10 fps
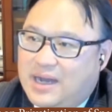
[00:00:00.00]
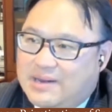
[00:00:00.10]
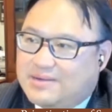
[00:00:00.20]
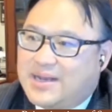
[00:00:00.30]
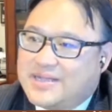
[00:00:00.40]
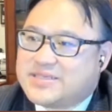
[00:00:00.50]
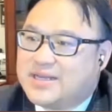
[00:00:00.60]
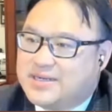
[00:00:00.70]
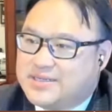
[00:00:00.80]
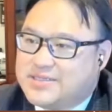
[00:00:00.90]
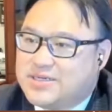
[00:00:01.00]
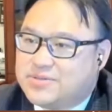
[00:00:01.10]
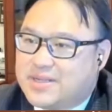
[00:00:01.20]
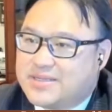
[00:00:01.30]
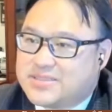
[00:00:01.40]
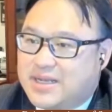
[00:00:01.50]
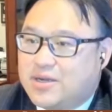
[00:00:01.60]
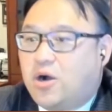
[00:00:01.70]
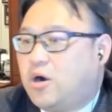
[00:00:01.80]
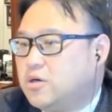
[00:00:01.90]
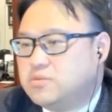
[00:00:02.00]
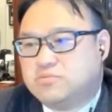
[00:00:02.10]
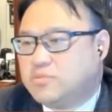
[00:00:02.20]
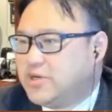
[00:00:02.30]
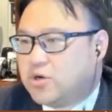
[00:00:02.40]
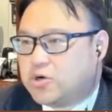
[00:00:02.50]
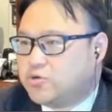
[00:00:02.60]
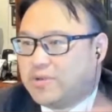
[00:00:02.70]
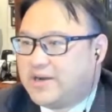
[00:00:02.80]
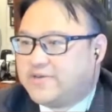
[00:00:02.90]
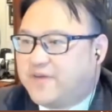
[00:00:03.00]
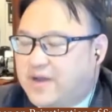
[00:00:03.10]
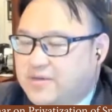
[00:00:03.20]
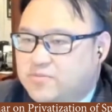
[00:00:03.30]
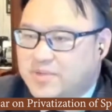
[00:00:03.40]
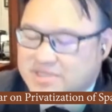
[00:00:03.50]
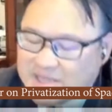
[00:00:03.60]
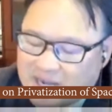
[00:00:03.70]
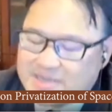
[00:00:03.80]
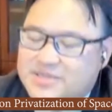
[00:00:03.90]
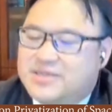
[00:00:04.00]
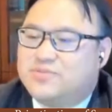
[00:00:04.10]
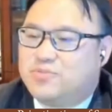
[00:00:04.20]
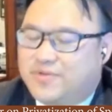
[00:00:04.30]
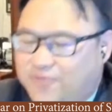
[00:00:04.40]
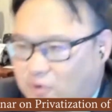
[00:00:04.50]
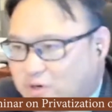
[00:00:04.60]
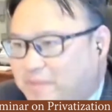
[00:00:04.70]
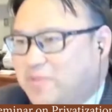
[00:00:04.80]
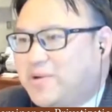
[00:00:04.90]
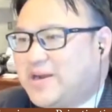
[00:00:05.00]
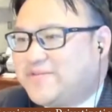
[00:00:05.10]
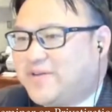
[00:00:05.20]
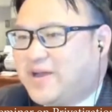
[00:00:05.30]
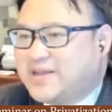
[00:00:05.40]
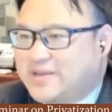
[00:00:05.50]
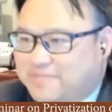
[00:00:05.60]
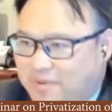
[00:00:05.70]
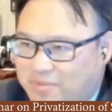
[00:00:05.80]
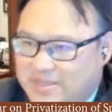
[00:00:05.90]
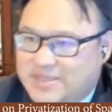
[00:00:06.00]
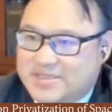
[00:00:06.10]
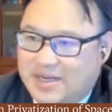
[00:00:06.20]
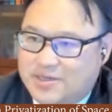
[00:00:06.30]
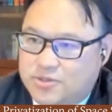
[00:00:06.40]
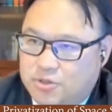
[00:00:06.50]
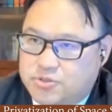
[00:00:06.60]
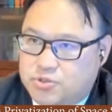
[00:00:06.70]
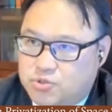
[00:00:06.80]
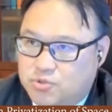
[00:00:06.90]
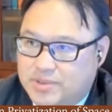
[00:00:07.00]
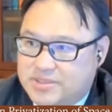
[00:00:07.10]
unless and until they say, oh, we're not going to ratify it. We signed it, we thought about ratifying it, but we decided not to do it.